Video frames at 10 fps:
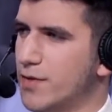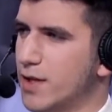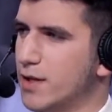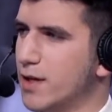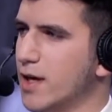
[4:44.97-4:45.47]

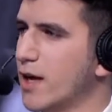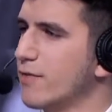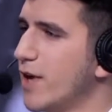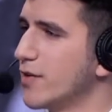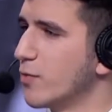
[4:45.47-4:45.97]
and kind of
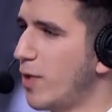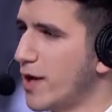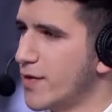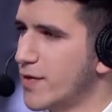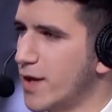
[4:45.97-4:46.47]
find their
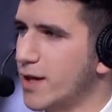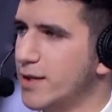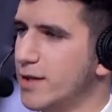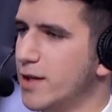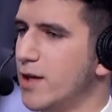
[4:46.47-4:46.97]
place.
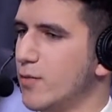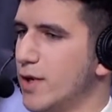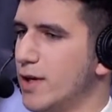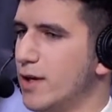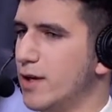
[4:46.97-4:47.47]
And
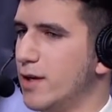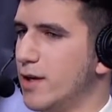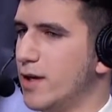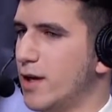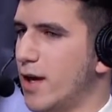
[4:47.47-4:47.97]
when,
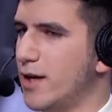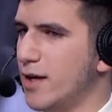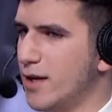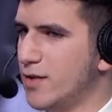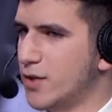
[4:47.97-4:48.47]

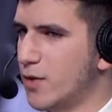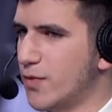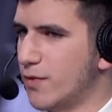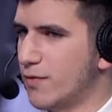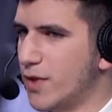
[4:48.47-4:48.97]
in
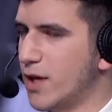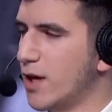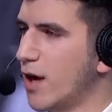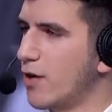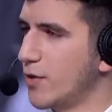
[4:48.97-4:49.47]
terms of
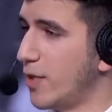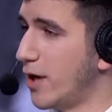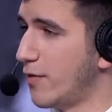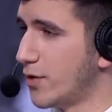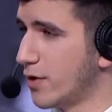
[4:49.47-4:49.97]
thinking how the
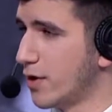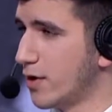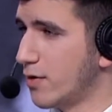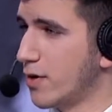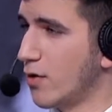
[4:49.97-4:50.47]
playoffs are going
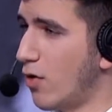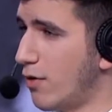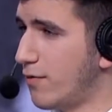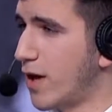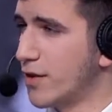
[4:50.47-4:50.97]
to go
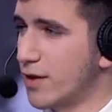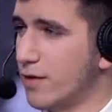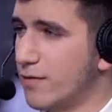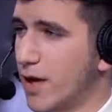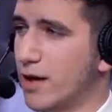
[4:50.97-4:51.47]
off, I
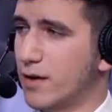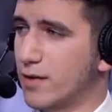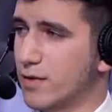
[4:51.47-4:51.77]
think Fnatic is